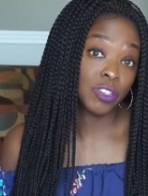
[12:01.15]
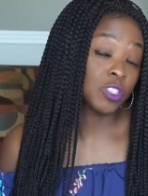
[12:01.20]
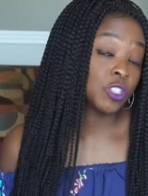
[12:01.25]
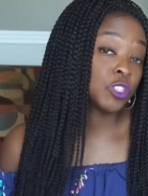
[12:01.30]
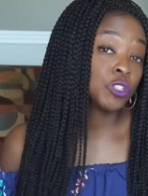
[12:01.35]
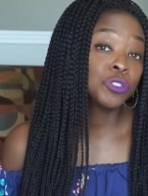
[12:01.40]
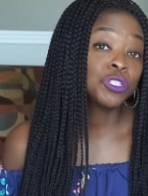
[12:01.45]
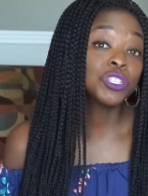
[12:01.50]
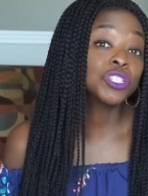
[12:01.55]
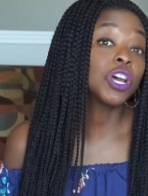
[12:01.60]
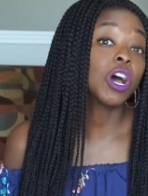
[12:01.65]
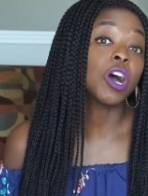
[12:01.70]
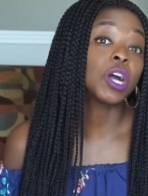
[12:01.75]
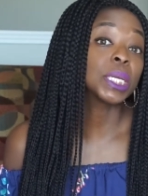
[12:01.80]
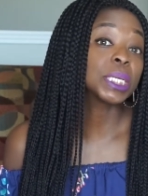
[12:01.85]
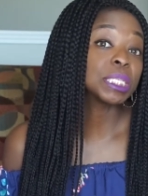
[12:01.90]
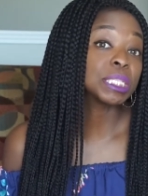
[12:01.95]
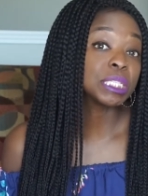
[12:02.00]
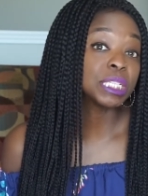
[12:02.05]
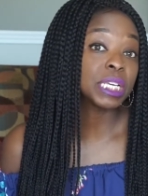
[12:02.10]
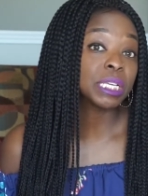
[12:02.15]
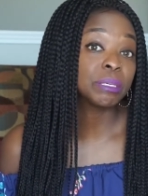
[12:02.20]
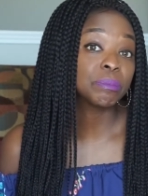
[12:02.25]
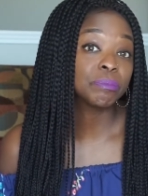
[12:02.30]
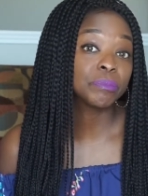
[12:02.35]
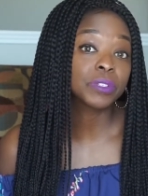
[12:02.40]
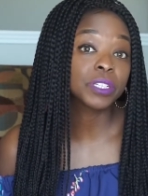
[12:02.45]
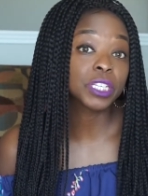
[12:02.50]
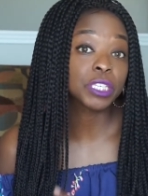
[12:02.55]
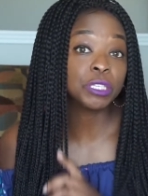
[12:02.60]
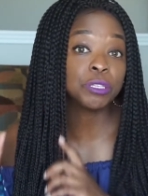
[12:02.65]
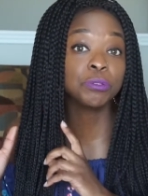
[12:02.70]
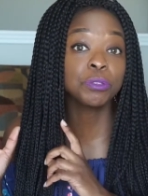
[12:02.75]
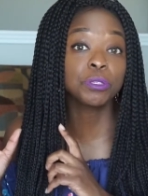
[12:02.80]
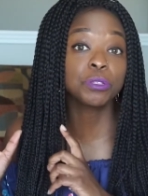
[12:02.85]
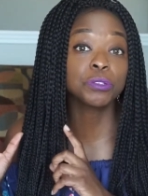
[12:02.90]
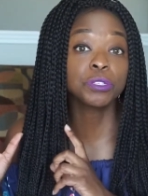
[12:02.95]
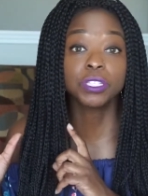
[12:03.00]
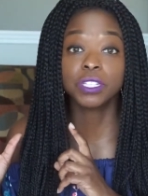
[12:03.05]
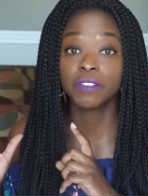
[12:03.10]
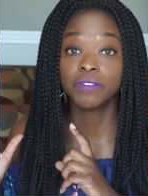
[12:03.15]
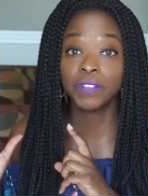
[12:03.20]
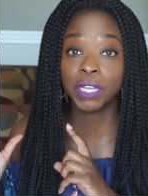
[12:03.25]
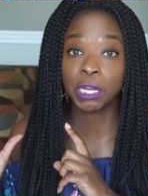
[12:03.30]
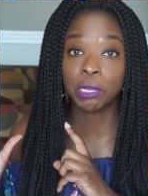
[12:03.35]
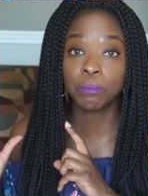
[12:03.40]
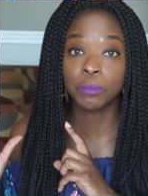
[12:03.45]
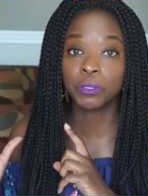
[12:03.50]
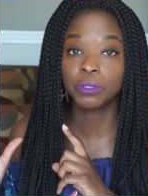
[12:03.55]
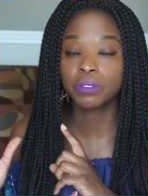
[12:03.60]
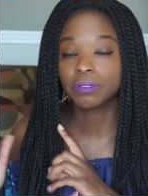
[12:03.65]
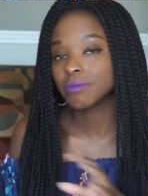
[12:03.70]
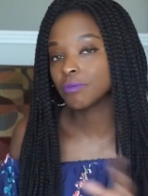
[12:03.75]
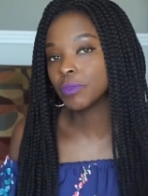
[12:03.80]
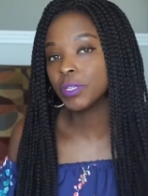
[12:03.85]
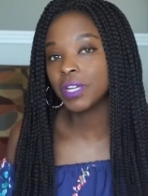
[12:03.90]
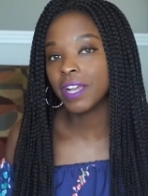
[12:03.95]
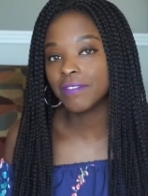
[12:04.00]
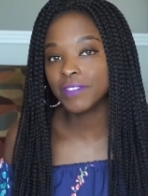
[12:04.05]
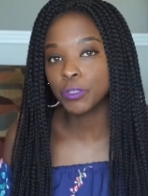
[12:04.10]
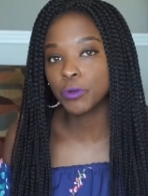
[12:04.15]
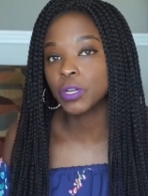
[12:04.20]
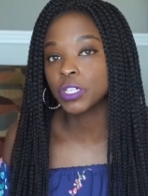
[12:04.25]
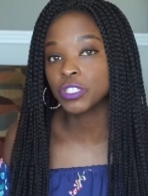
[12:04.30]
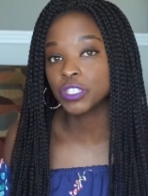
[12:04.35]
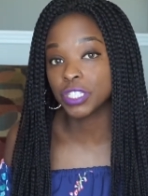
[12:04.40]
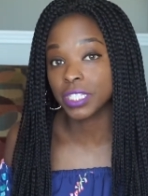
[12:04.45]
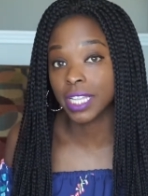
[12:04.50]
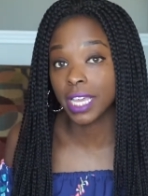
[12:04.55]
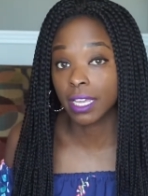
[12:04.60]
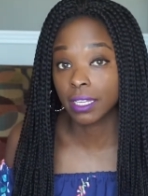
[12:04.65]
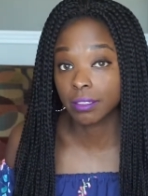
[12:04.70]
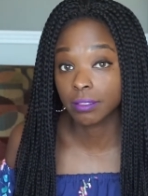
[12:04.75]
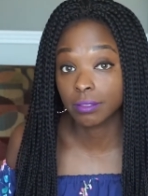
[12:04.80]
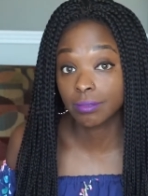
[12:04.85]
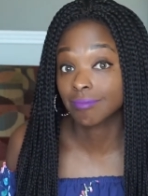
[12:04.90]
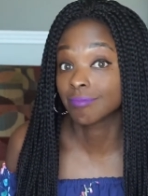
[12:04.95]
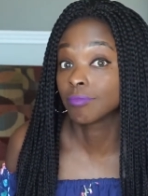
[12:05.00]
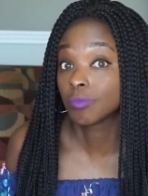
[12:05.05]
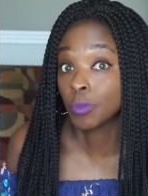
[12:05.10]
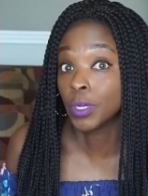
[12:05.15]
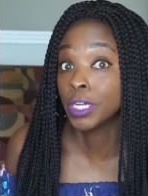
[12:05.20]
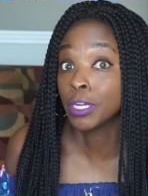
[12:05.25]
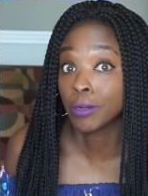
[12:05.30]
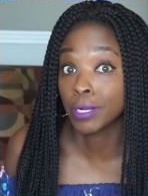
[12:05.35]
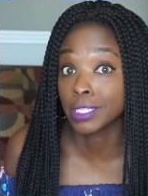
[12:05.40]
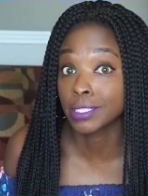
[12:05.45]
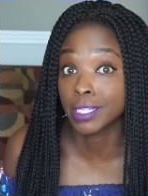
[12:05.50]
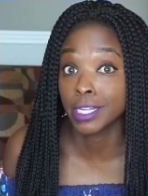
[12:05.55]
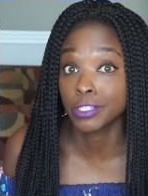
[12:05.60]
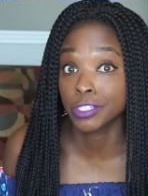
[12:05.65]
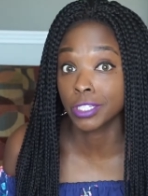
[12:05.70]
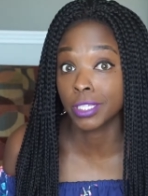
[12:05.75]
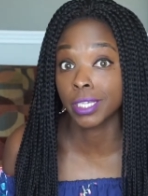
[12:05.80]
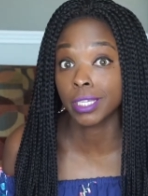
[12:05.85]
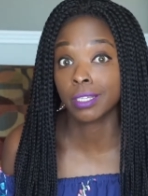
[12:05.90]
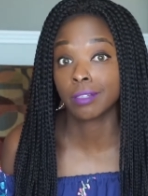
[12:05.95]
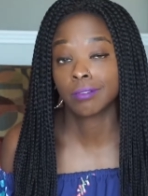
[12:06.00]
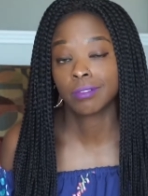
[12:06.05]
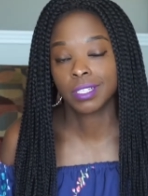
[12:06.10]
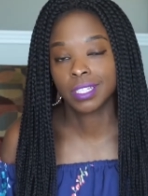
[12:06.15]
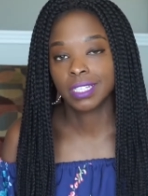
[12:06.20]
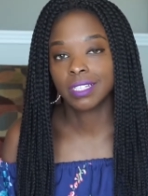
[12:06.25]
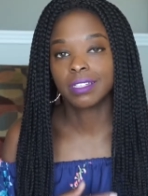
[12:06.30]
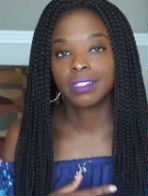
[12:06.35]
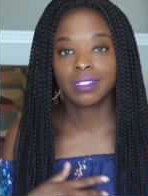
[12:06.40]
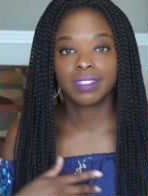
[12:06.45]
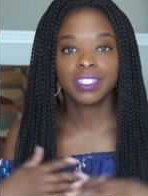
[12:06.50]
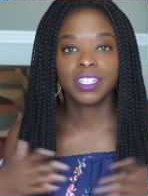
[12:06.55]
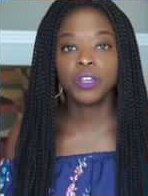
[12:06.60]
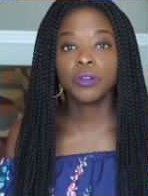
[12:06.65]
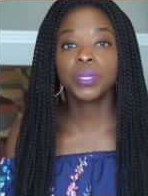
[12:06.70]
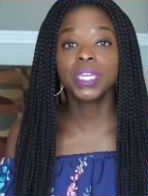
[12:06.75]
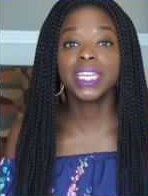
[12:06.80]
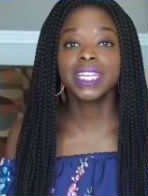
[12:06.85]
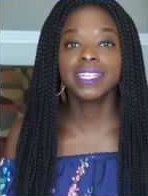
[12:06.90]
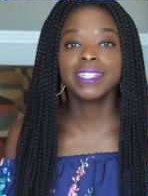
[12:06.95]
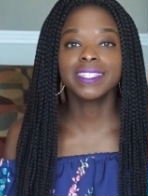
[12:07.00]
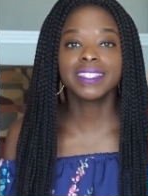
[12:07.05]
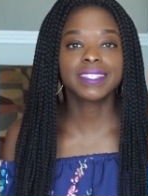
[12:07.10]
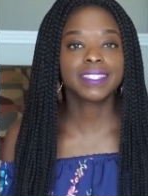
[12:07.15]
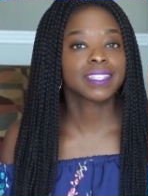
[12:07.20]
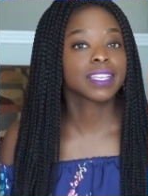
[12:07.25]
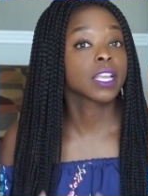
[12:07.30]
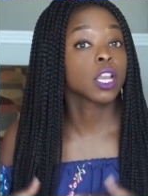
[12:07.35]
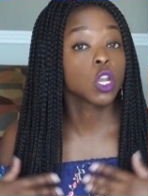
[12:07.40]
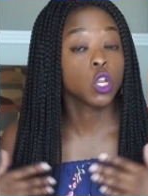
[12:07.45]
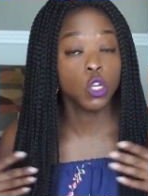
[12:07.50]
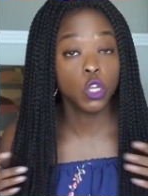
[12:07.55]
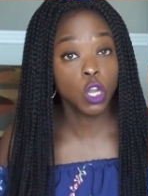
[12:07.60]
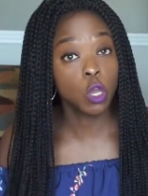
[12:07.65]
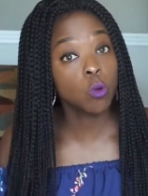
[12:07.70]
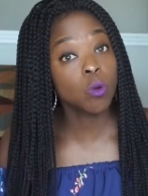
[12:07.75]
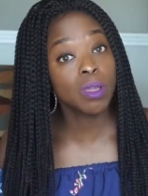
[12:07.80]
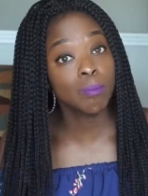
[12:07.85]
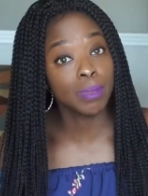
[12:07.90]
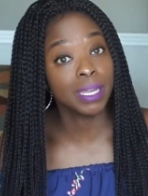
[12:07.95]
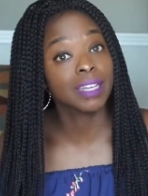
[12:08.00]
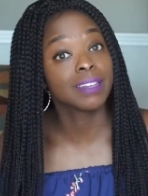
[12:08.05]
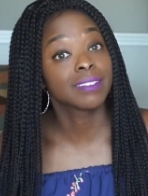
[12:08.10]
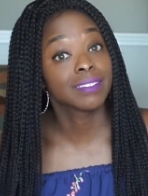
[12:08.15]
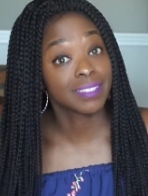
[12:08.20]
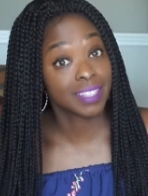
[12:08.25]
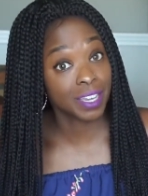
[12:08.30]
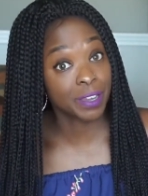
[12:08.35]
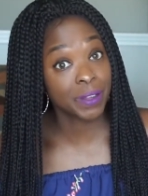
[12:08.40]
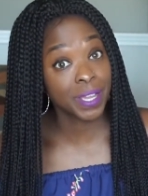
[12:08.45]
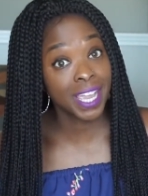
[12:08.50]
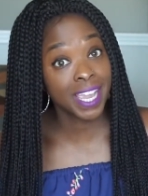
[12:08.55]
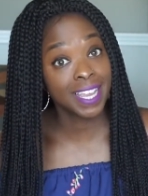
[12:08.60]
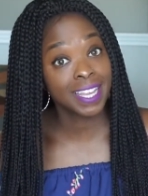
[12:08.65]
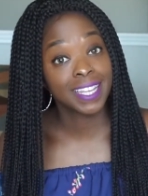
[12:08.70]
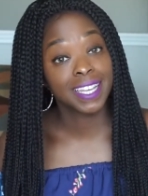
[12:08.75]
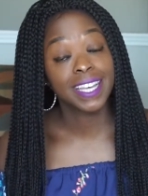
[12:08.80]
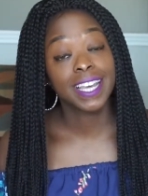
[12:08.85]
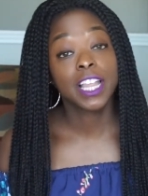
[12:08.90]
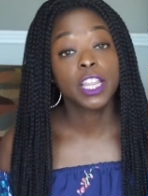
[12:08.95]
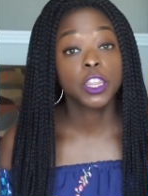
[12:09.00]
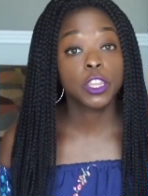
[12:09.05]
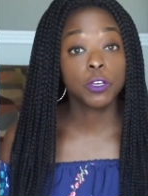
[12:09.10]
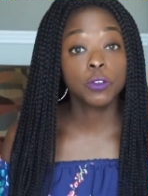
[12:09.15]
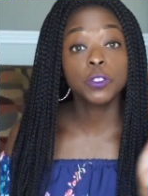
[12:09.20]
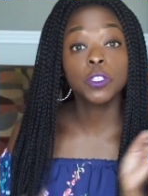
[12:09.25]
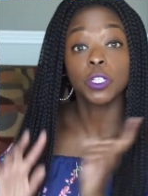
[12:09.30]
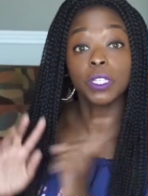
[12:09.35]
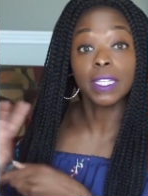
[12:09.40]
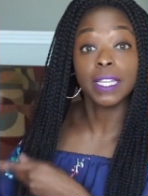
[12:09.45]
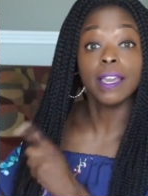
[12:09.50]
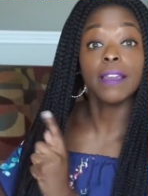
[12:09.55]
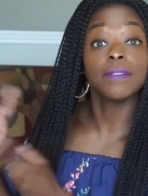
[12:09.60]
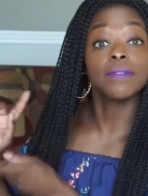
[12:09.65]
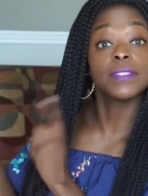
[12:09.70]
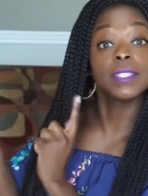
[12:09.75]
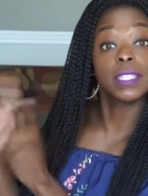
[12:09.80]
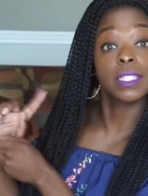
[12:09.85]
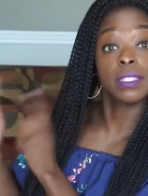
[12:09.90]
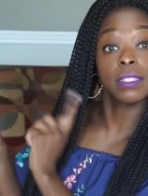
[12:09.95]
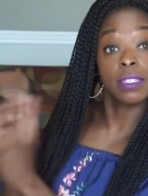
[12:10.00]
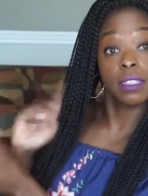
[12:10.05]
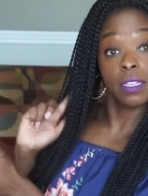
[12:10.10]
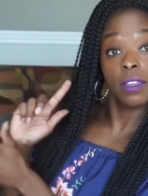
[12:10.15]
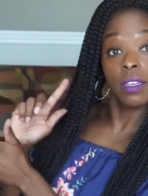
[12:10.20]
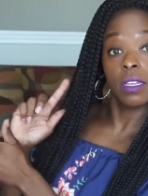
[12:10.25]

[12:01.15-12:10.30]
Choose a dog instead, a cute little stuffed animal. We don't have to question that. We know that's not your kid. No kids, no women, okay? Those are lefts.